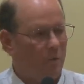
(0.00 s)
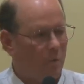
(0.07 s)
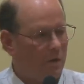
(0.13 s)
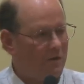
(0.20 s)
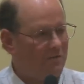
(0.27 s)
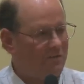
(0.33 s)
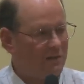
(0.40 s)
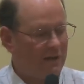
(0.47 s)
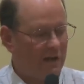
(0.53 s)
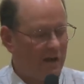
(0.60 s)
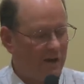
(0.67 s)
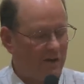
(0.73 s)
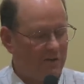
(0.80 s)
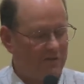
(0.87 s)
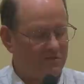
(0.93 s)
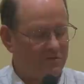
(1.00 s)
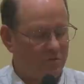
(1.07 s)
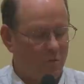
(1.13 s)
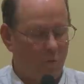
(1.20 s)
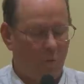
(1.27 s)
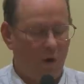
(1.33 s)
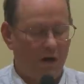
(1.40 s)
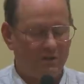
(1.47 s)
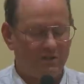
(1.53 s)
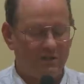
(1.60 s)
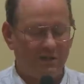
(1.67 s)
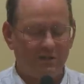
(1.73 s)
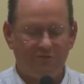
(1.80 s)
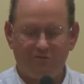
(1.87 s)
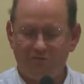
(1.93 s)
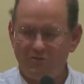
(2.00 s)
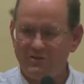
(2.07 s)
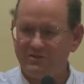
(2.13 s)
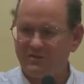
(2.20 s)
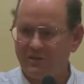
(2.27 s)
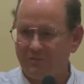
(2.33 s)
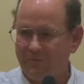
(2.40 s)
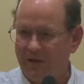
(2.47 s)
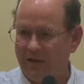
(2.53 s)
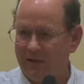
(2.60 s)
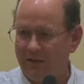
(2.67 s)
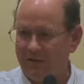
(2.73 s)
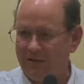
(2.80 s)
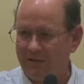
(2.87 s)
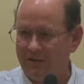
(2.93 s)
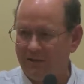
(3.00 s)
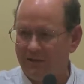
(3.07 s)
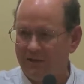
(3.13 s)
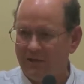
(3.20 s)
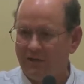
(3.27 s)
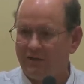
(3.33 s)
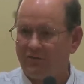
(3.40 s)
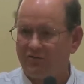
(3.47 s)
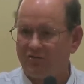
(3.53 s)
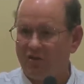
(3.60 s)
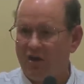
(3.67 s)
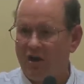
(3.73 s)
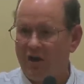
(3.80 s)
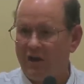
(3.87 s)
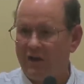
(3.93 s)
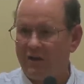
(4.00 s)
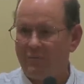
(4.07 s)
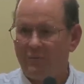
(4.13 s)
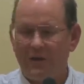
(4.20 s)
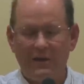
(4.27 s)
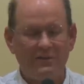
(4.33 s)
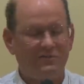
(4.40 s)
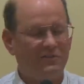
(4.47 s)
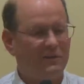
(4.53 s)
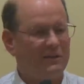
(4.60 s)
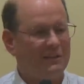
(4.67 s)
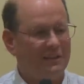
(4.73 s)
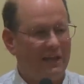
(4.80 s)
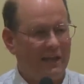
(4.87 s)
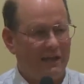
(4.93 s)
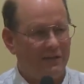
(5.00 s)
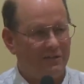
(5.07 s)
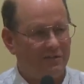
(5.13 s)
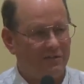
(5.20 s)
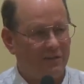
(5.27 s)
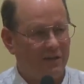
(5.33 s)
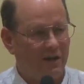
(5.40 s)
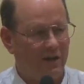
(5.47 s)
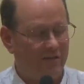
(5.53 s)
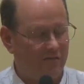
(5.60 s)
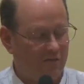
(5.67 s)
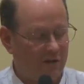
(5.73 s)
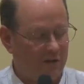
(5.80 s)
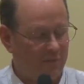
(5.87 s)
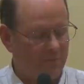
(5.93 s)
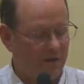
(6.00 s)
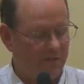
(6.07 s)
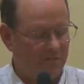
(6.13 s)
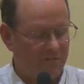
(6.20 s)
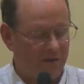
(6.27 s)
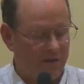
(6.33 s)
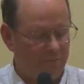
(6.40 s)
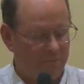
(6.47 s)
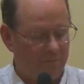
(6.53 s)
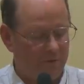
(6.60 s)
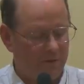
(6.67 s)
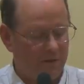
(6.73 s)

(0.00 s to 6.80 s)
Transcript: One of the guards watching the freezing men saw amazing light hovering above them.